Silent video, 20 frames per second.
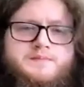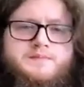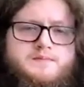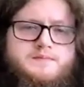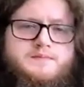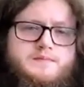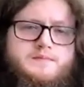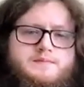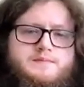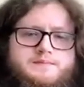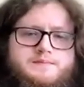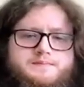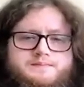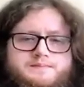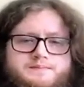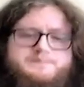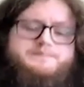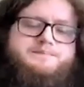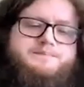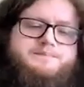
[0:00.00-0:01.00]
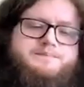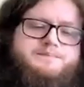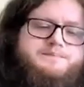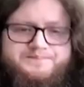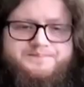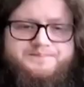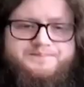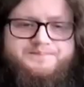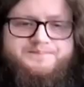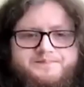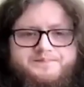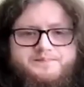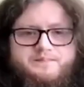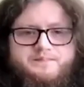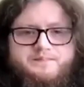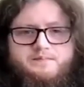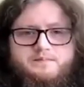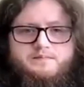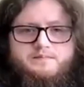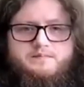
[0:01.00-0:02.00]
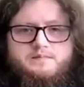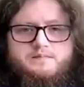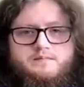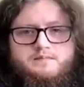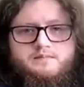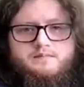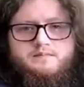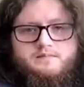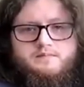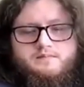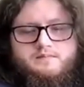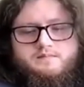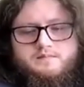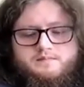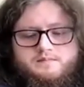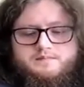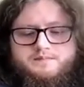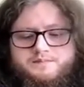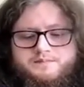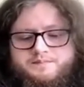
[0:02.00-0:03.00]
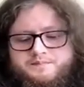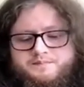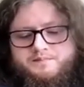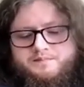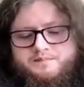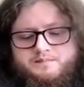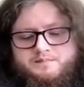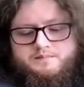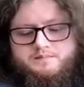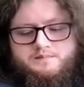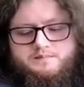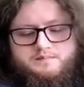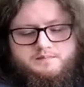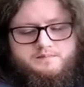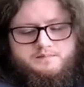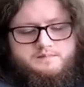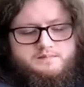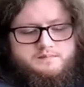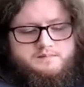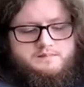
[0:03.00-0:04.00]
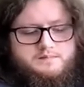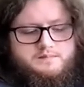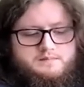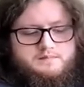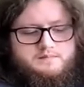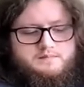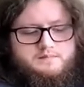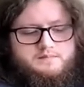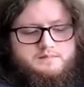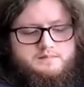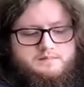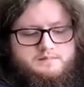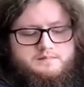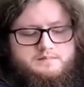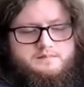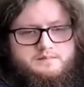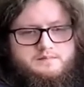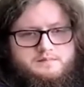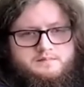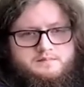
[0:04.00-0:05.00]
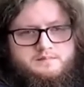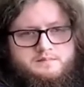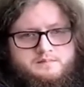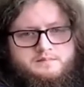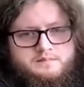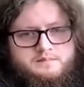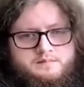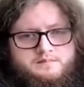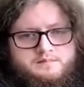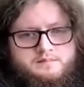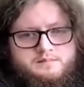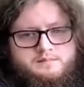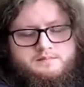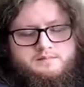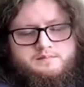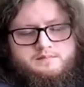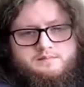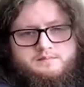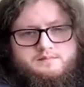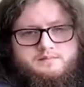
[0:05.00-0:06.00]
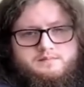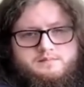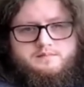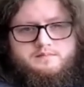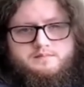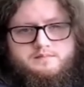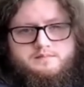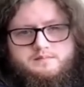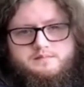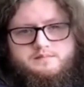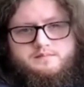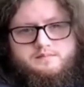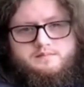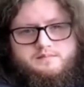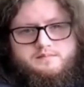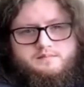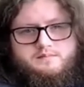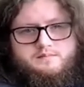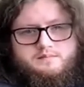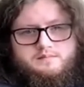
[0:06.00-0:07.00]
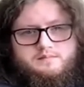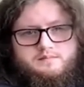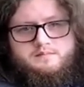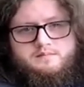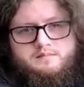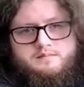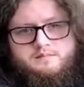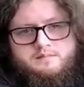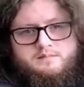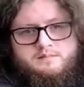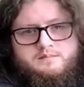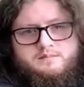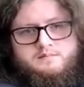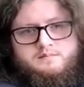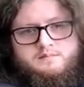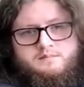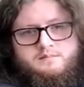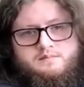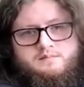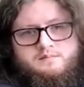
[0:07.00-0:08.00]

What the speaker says: (not speaking)